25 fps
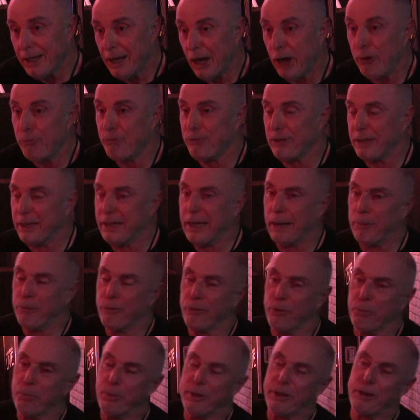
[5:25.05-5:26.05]
Hopefully a couple
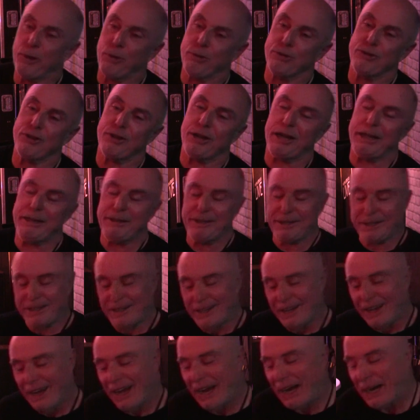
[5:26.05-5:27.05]
of them will be along today.
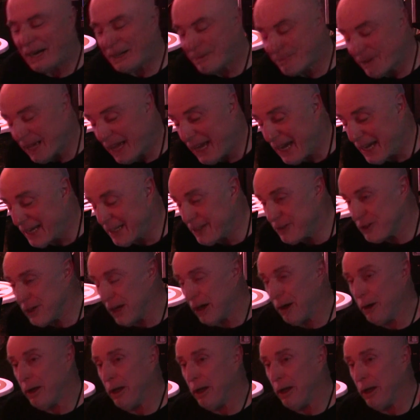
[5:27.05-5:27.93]
And